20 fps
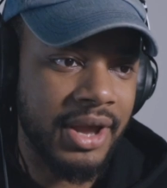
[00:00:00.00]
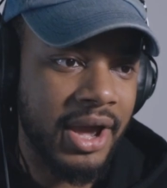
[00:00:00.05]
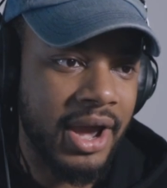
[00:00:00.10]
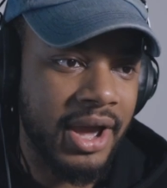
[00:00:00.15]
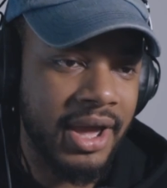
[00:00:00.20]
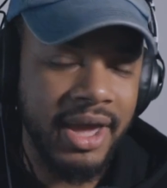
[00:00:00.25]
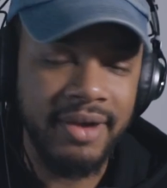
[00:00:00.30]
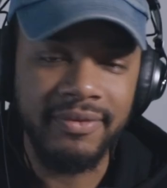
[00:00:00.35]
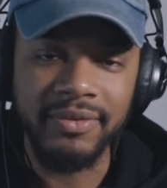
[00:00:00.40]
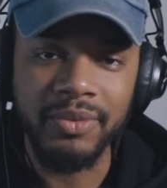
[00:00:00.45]

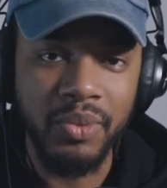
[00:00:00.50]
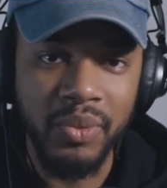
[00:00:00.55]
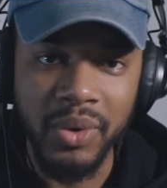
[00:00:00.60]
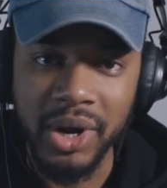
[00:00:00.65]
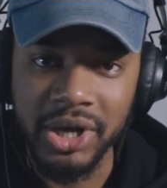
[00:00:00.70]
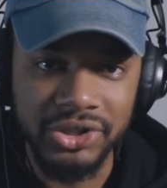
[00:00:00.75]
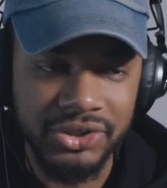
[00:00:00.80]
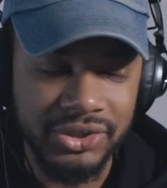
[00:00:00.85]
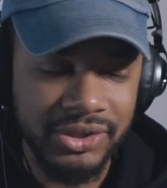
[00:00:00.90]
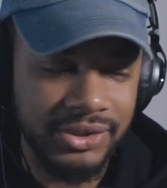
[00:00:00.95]
Now, I haven't
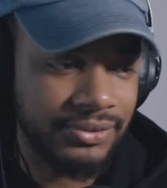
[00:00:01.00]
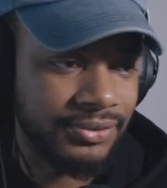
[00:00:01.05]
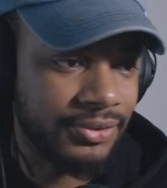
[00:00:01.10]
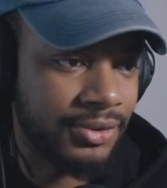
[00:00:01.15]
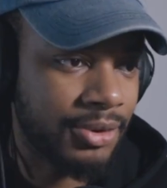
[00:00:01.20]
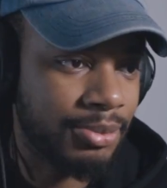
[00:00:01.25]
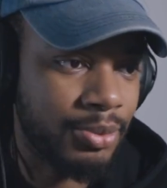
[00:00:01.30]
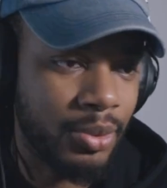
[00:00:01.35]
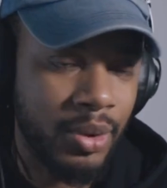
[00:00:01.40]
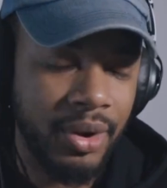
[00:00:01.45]
watched this
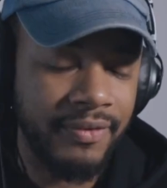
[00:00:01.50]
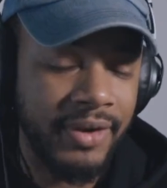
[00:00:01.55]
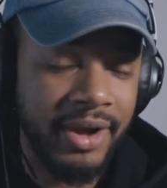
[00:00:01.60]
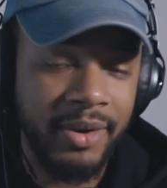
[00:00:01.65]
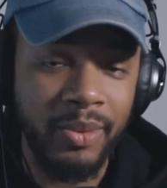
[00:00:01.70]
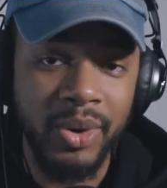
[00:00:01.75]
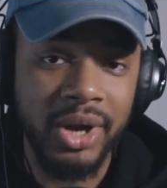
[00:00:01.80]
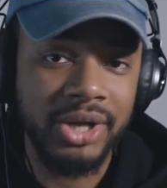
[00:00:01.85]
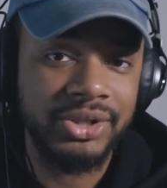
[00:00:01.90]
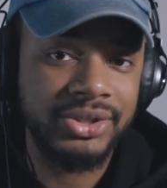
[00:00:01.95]
film, nor have
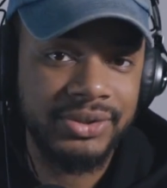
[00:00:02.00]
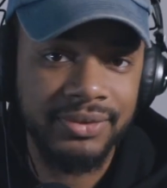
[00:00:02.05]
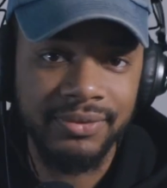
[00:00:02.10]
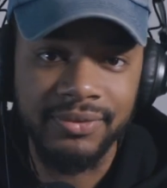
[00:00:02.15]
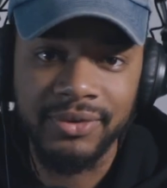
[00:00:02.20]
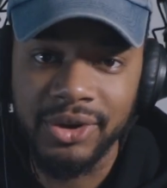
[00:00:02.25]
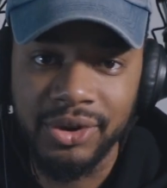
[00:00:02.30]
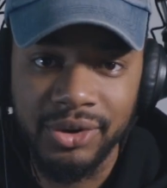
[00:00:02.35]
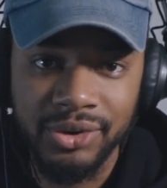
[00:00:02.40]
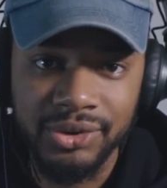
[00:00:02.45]
I watched the
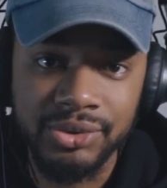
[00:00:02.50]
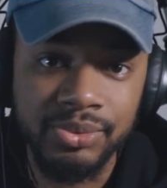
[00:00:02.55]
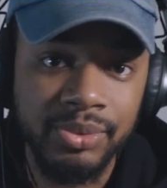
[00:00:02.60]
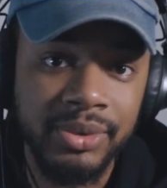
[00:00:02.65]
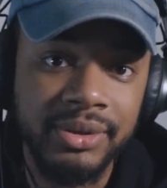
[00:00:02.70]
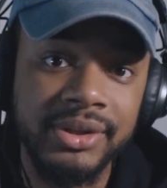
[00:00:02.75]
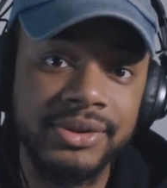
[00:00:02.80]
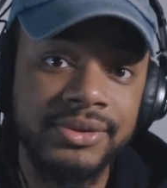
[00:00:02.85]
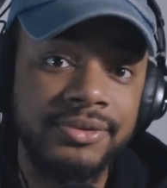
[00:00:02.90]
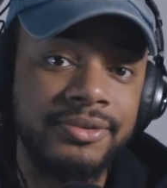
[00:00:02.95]
videos
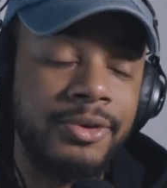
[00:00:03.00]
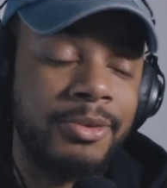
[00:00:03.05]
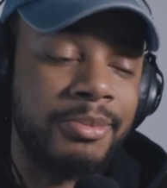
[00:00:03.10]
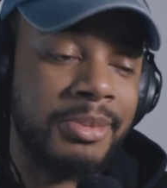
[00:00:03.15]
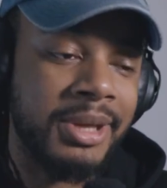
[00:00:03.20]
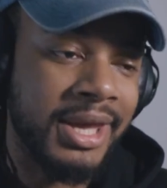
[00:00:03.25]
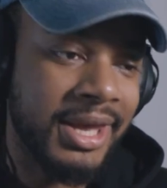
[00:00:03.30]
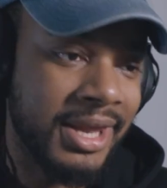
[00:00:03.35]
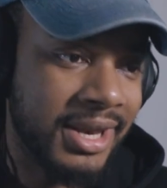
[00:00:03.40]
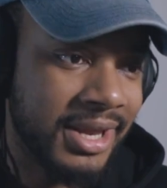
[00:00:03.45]
with this
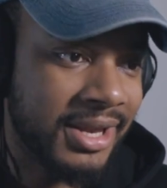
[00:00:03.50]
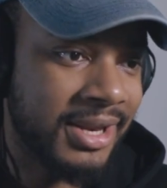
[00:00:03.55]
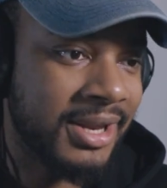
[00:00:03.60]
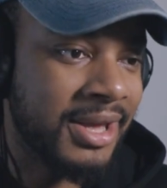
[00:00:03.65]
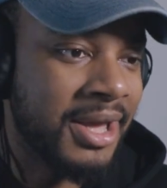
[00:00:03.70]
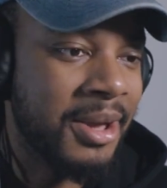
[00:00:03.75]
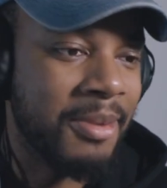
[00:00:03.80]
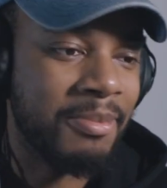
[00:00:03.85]
film in it,